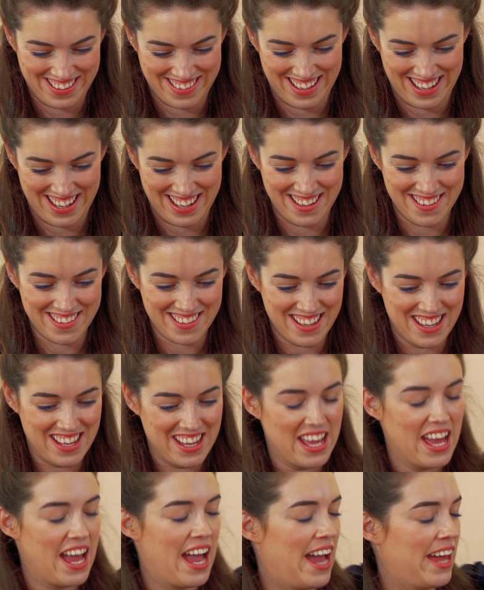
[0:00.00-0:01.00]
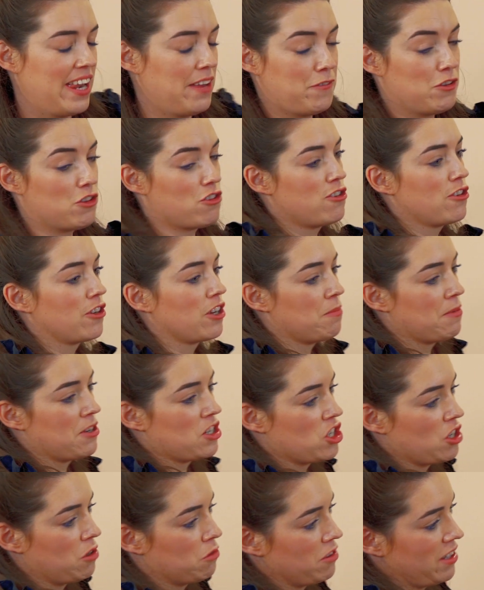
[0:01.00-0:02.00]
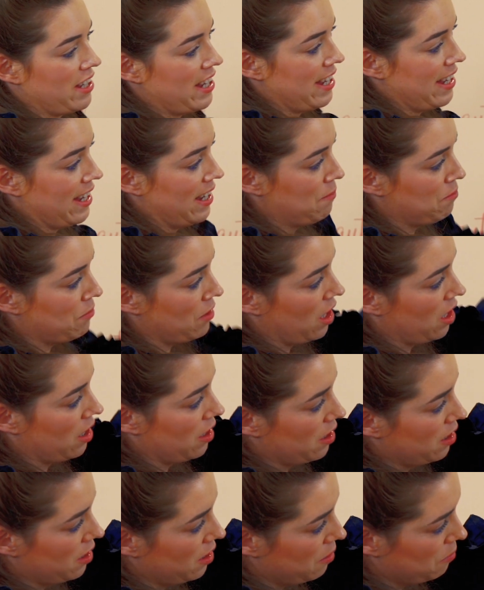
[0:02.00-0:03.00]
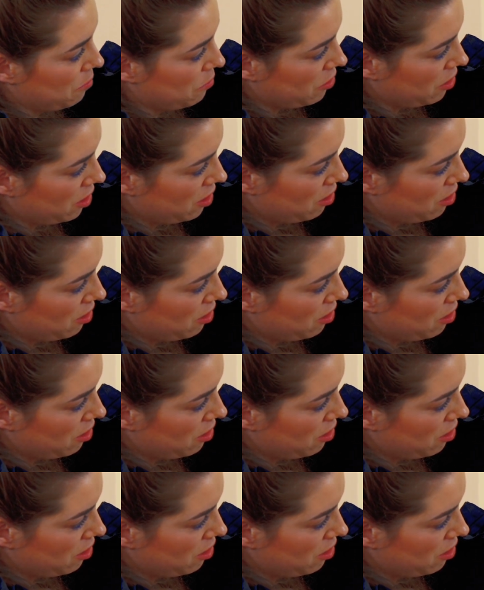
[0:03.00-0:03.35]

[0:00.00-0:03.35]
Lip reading: Indeed. And if you just look at my shoulder here, I'm just